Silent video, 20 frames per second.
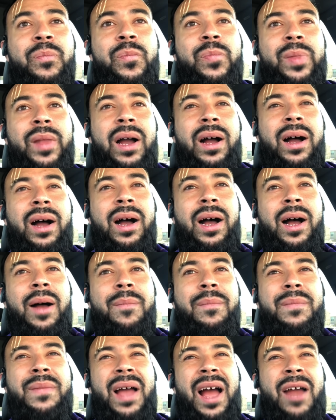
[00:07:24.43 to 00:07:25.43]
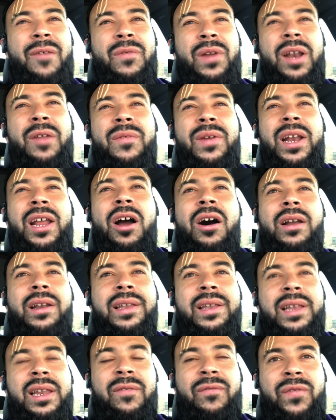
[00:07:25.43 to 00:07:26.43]
I really
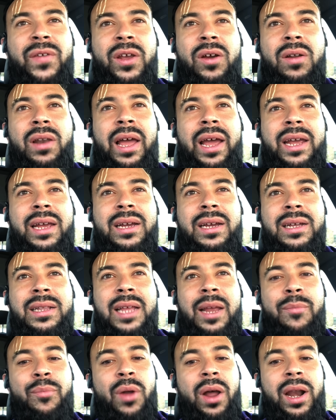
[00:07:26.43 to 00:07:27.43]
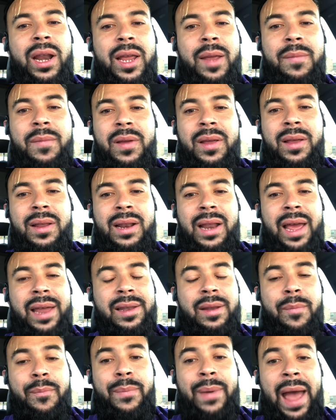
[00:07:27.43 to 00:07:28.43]
honestly feel like they brought him in as
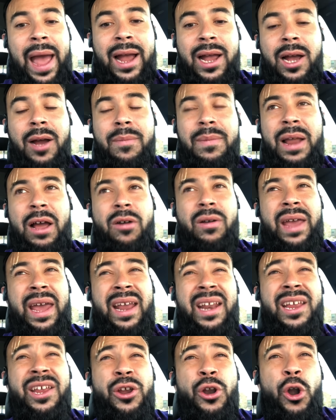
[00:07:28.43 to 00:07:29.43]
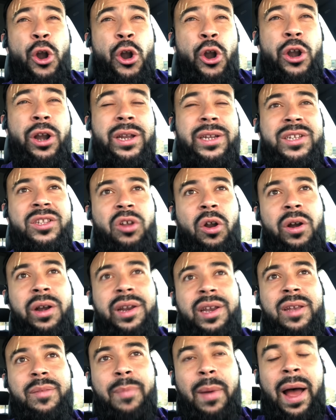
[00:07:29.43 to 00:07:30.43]
a backup. Now, can he earn a
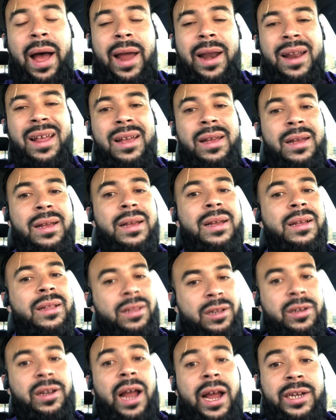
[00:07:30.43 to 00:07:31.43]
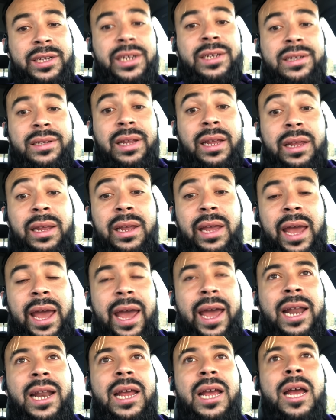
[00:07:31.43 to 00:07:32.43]
starting spot? There's high chances that he
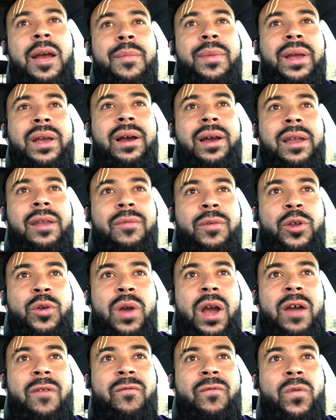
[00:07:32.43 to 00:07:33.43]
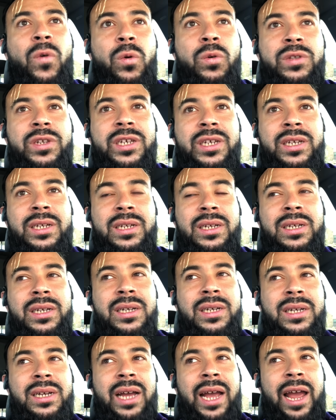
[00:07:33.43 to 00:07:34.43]
can, because when you have Fulton
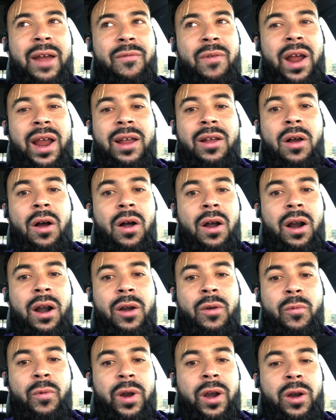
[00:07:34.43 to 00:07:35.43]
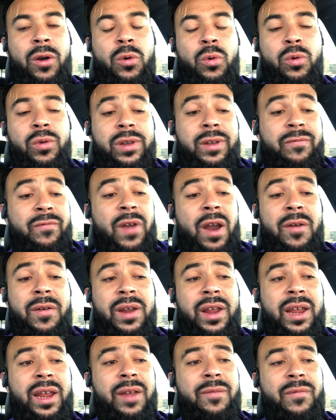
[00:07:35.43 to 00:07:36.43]
at right guard, who's
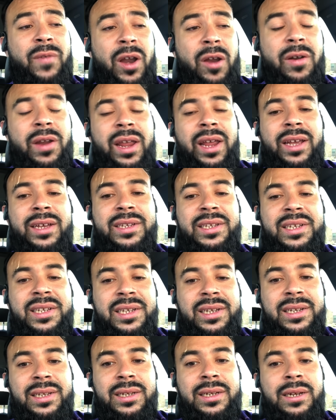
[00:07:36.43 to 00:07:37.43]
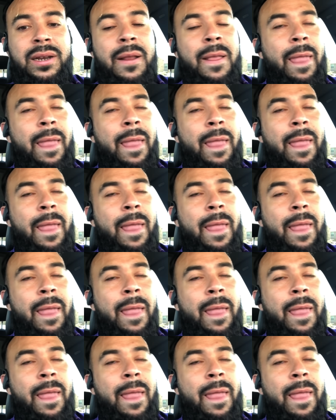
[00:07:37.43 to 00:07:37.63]
very inconsistent,